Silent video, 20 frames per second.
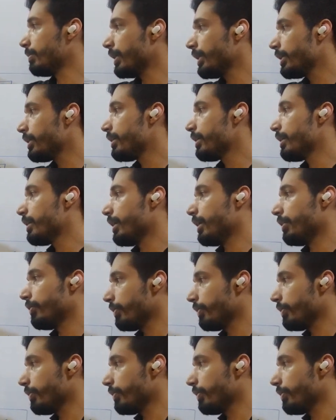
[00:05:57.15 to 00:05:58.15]
mid and
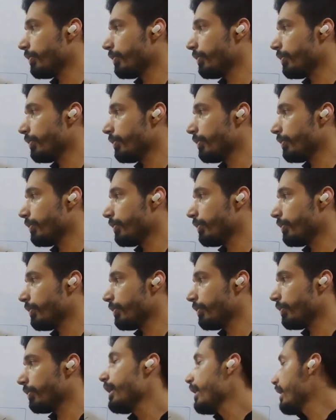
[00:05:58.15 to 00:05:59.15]
we run this program again,